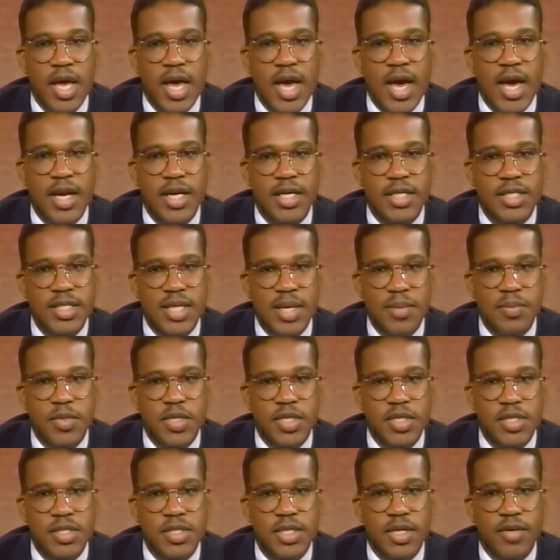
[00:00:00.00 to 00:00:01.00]
and
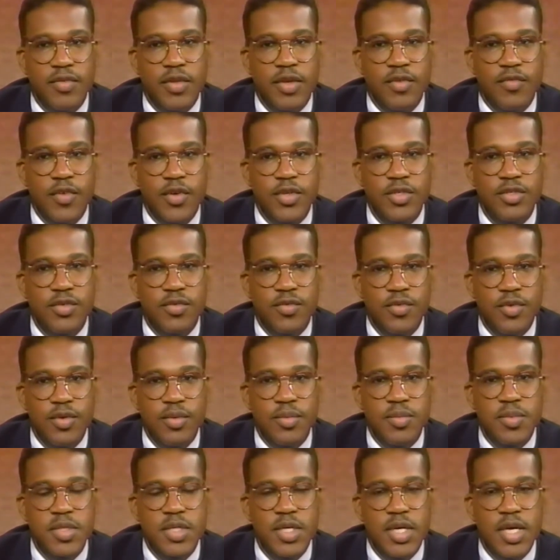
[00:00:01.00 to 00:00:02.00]
acceptance of diverse
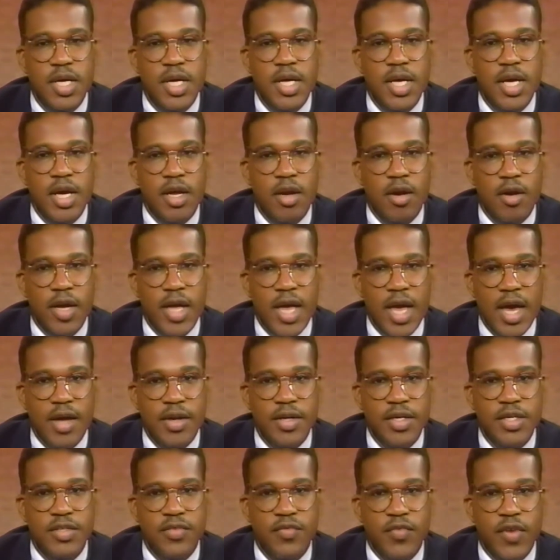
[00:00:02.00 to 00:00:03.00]
groups in our
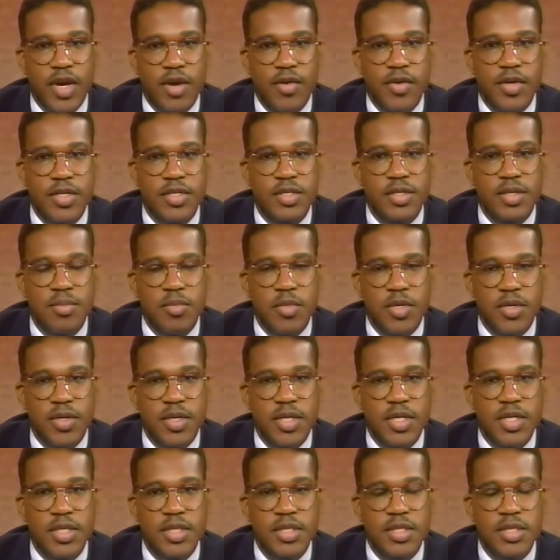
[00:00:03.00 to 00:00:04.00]
county's various
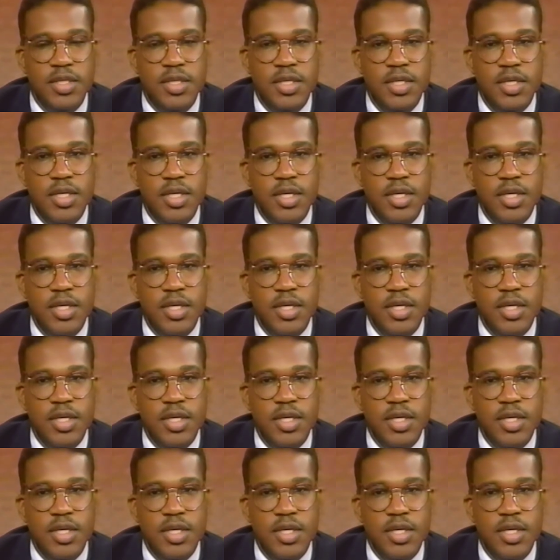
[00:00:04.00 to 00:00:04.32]
communities.